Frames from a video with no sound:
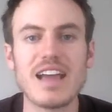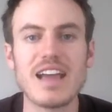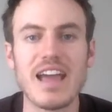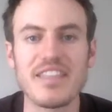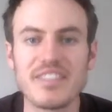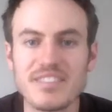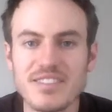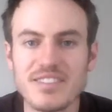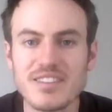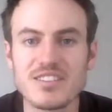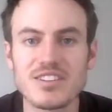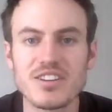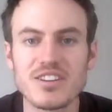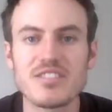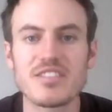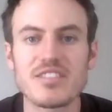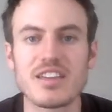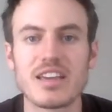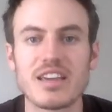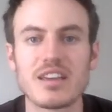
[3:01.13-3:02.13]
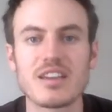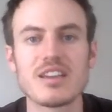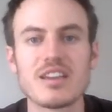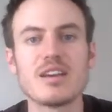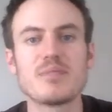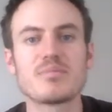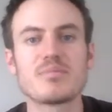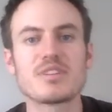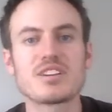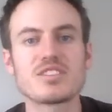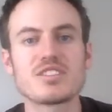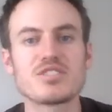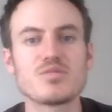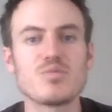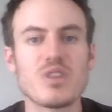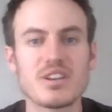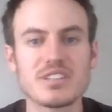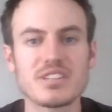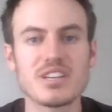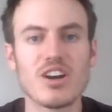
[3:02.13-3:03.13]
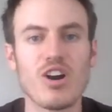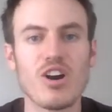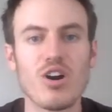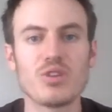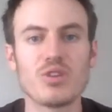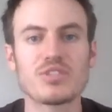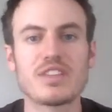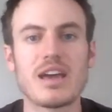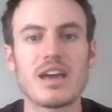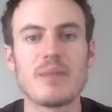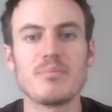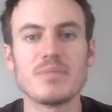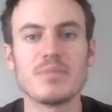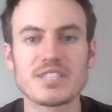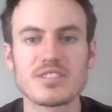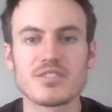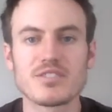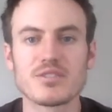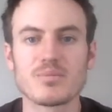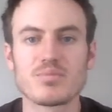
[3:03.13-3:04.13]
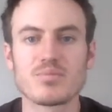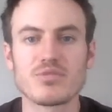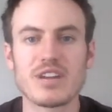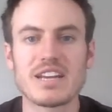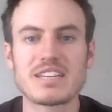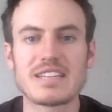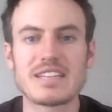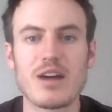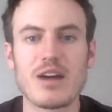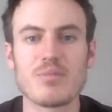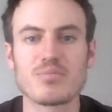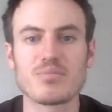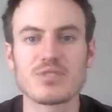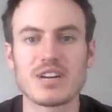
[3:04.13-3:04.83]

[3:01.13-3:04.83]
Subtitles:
And this is a good thing, because you want to halt that muscular breakdown